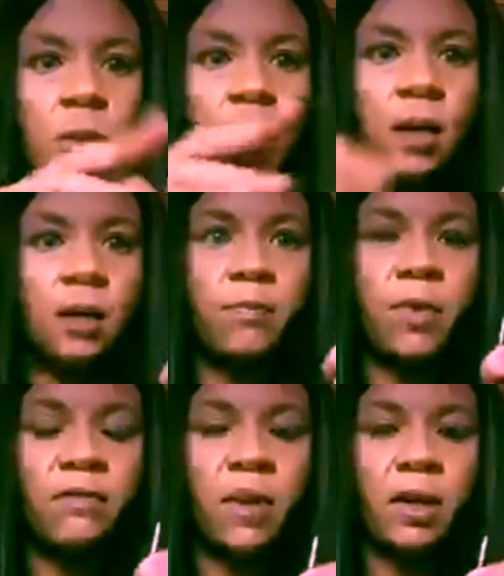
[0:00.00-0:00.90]

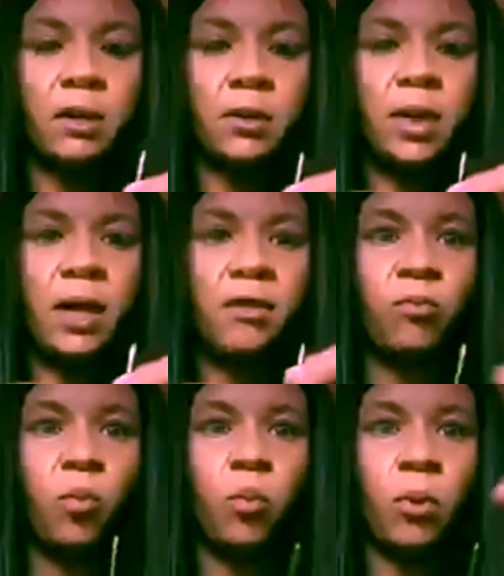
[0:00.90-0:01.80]
If I could only have
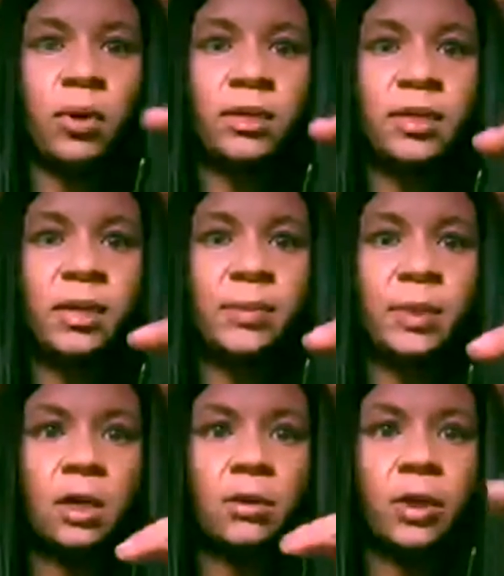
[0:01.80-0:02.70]
one type of
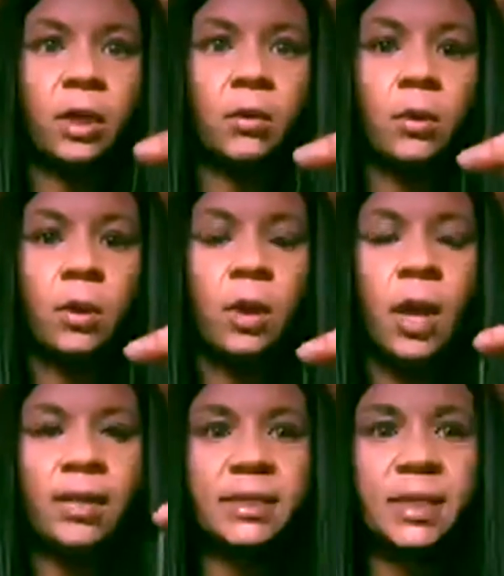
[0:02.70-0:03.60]
nail though,
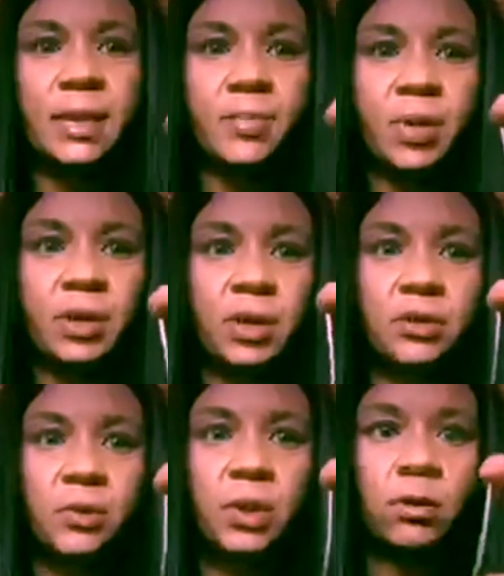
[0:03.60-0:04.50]
I'd say I'd pick
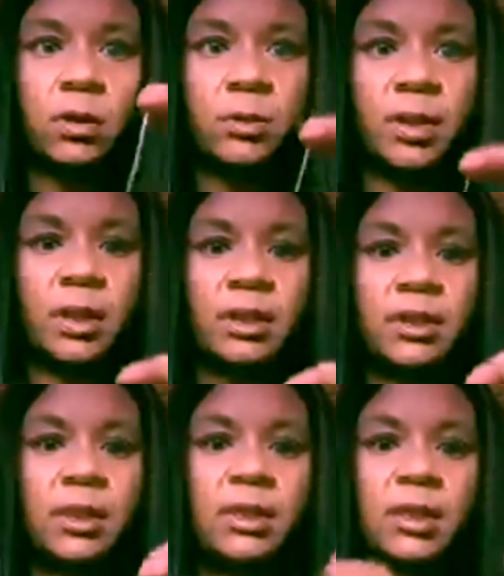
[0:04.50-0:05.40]
this one, only
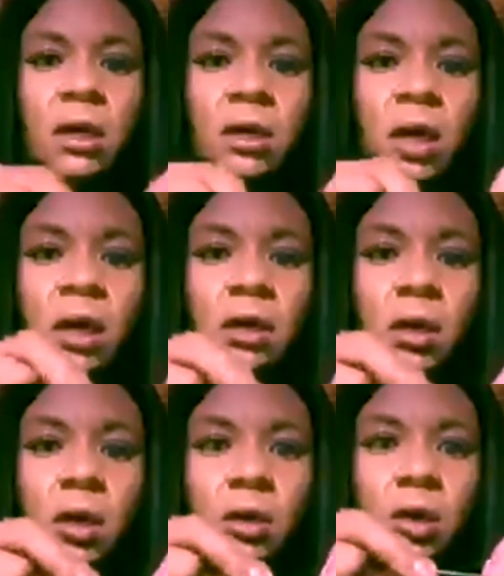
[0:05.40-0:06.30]
because it's a lot
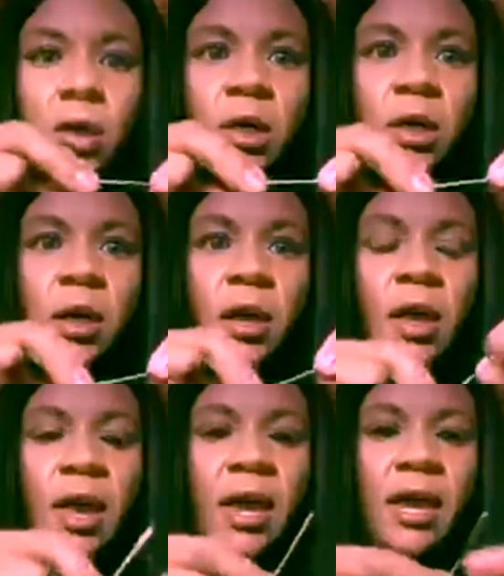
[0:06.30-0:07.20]
longer,
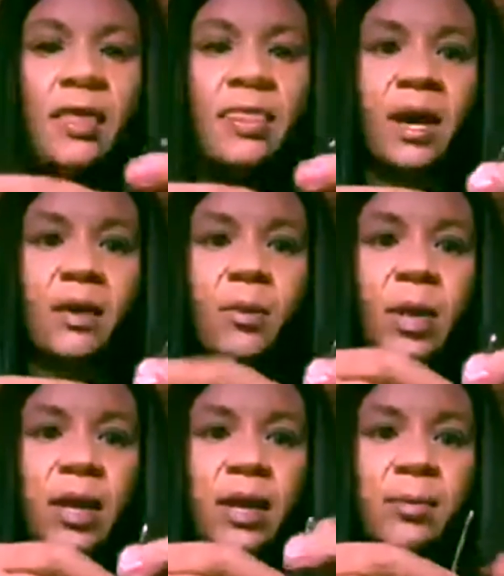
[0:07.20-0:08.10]
and that
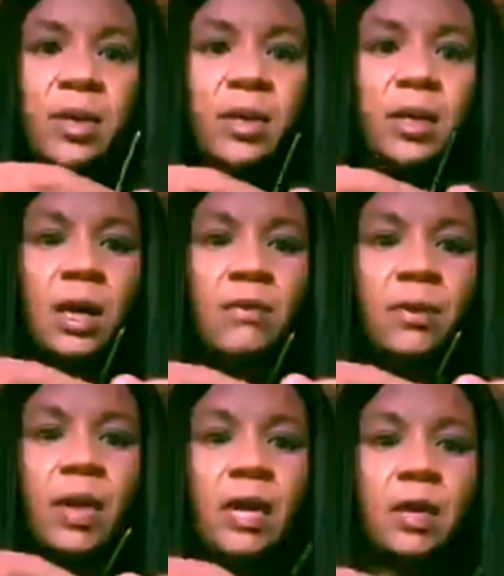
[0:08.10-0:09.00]
way, I mean, it could
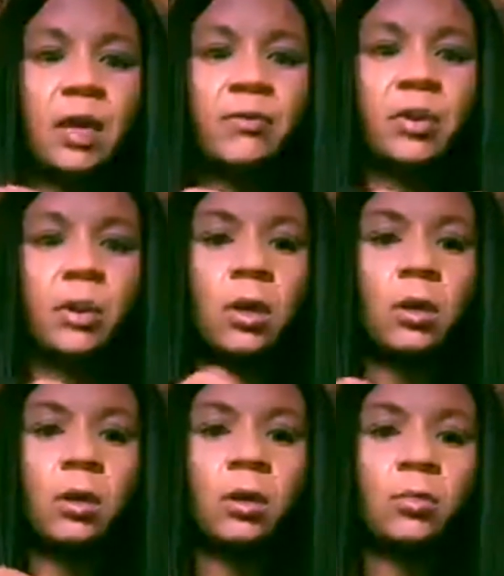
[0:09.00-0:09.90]
kind of cover
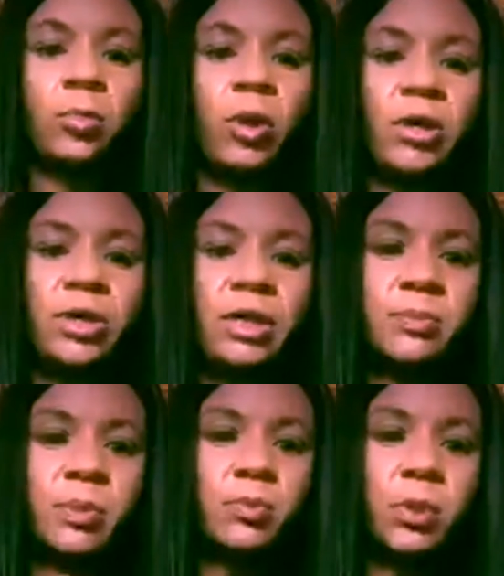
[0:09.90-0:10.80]
all projects,
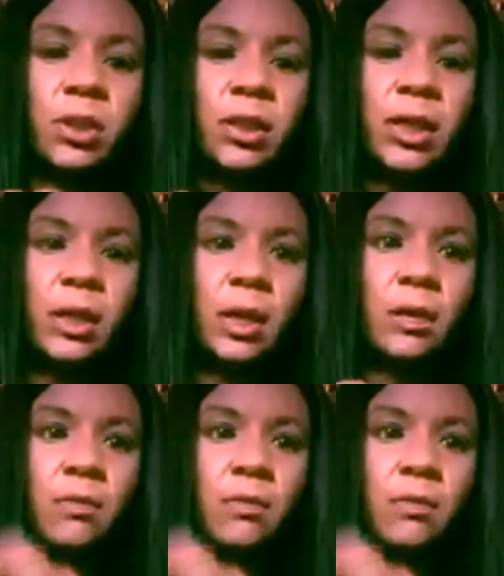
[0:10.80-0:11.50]
but really